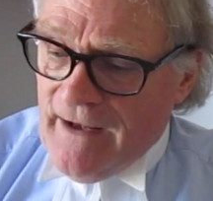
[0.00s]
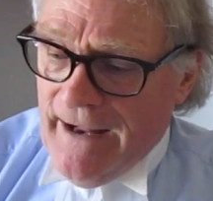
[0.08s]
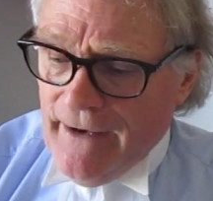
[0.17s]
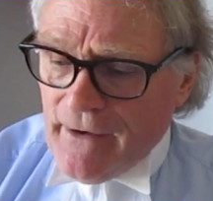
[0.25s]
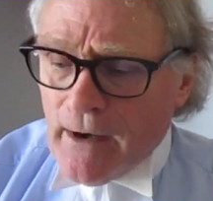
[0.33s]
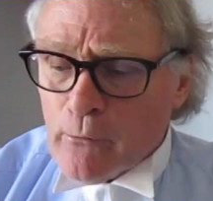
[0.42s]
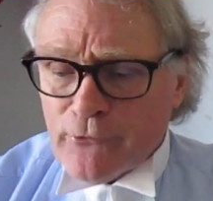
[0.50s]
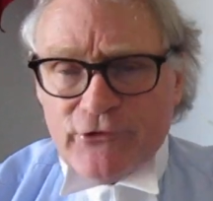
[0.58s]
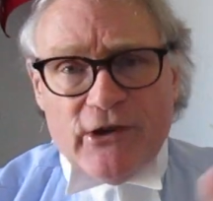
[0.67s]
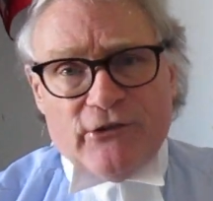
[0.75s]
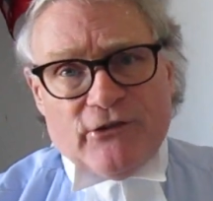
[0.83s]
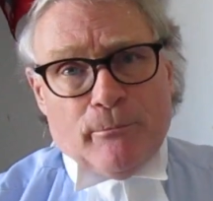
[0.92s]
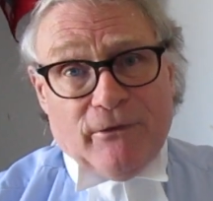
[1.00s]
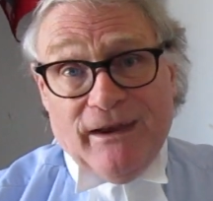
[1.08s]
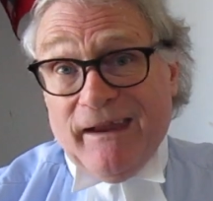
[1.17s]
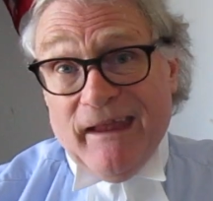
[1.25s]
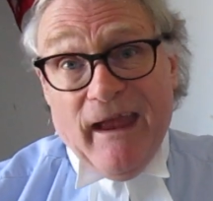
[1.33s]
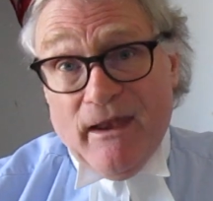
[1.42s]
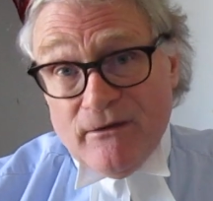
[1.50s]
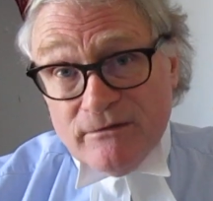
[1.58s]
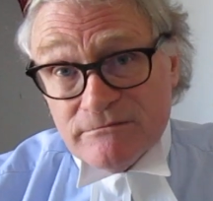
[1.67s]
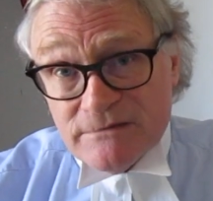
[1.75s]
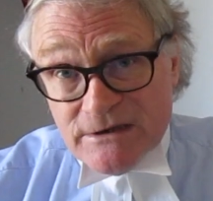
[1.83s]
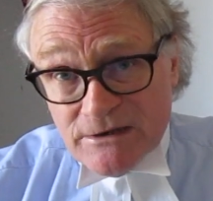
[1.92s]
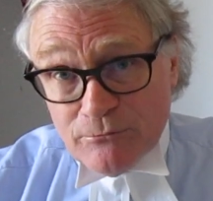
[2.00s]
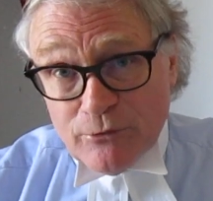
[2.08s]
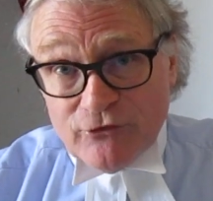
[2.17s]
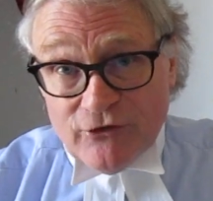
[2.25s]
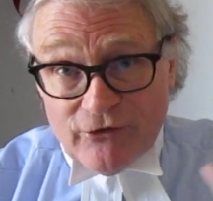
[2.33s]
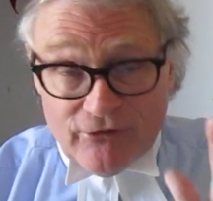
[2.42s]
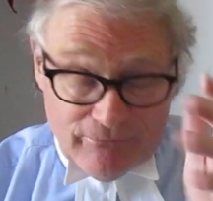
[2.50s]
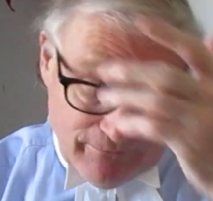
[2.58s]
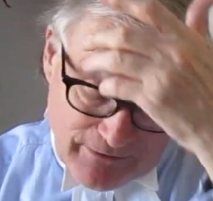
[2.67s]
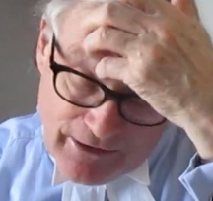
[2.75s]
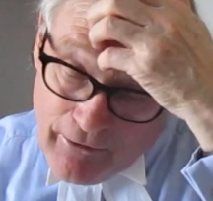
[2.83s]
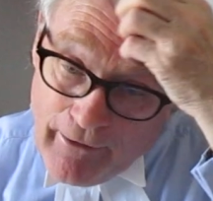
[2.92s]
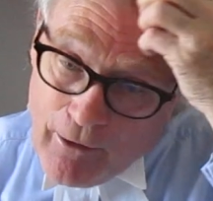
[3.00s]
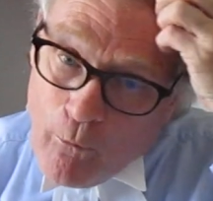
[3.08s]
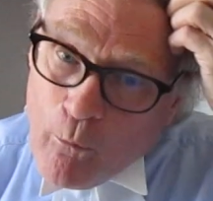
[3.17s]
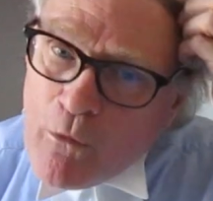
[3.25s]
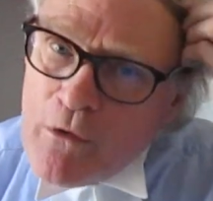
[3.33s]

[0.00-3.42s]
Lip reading: And I will say something again, which is going a